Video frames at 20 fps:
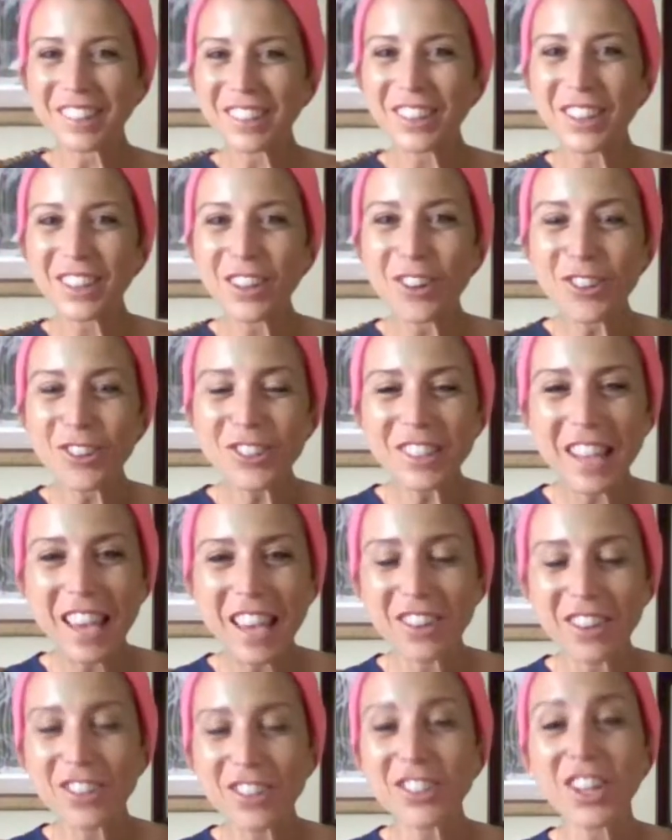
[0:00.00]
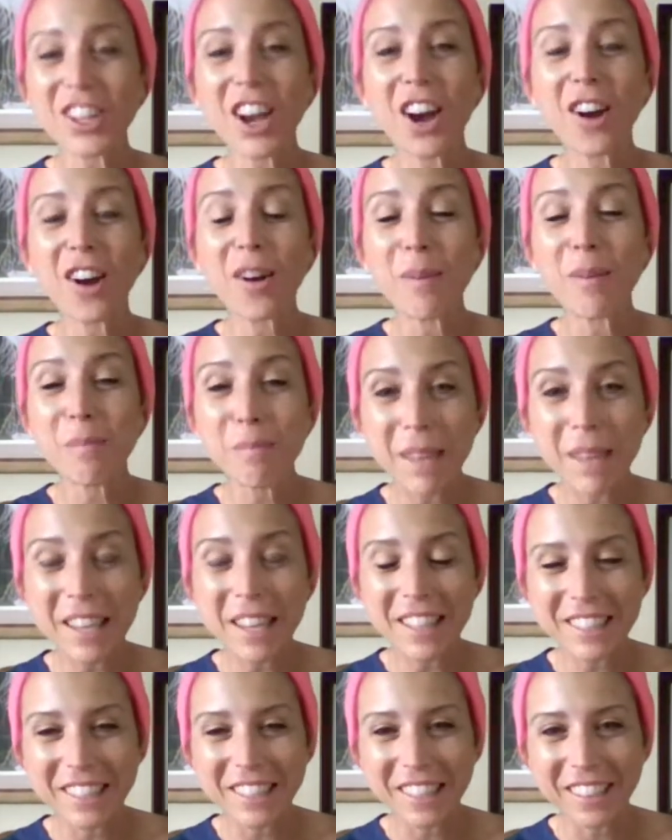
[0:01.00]
Those gators are
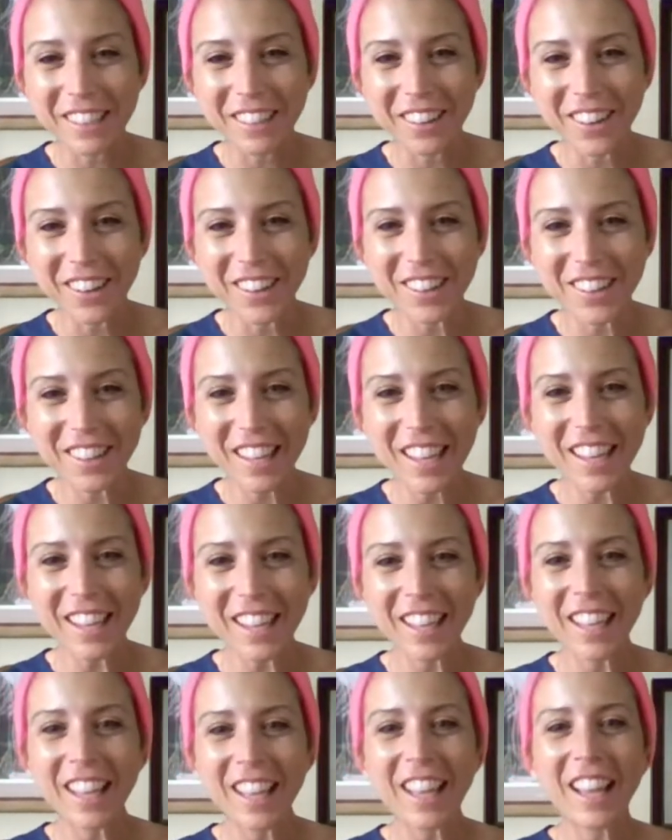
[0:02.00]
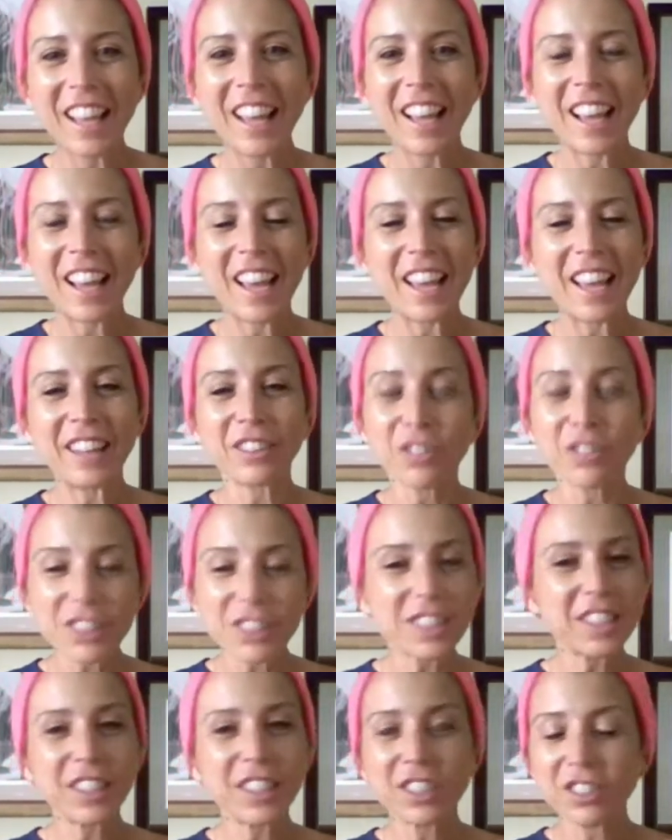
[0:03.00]
amazing, aren't they? And
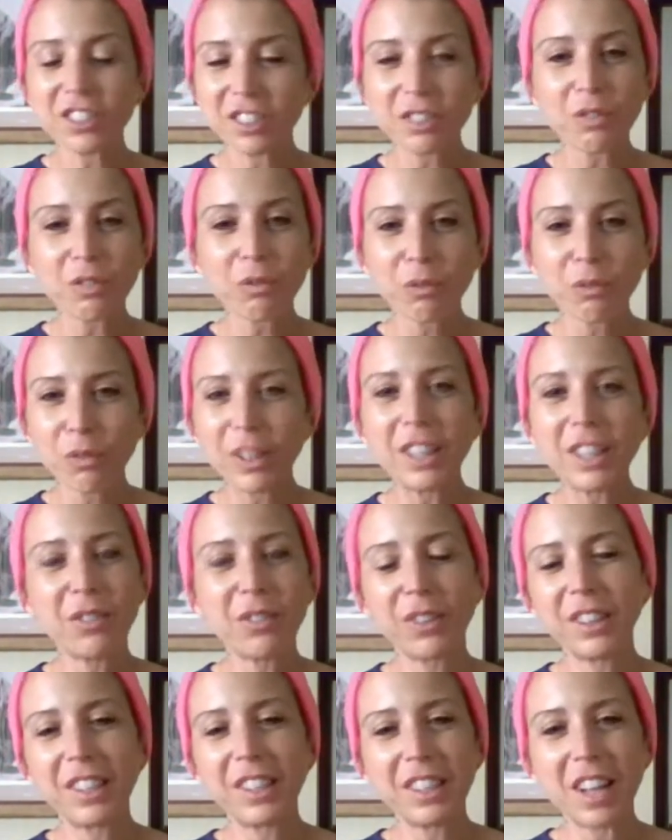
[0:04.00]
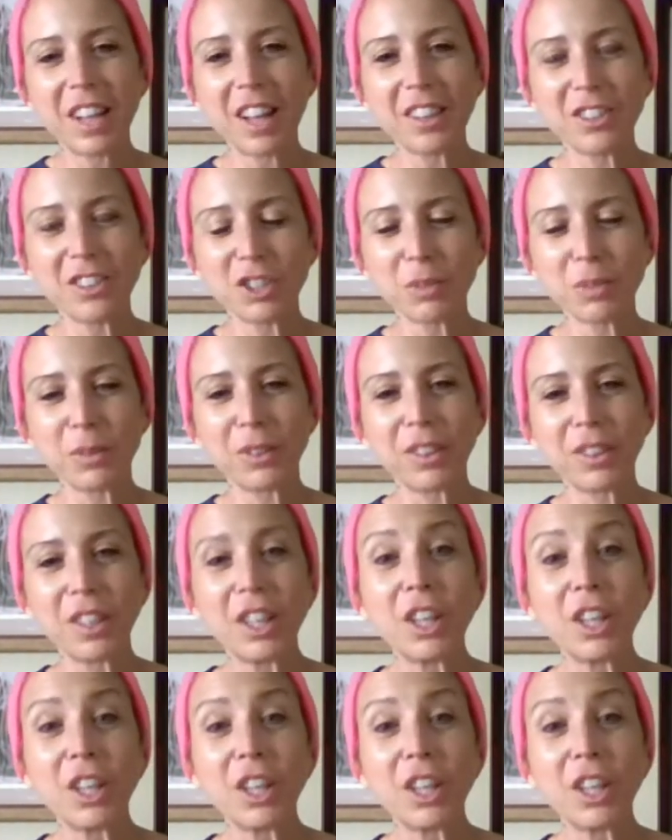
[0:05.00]
Crissy is really, really knowledgeable.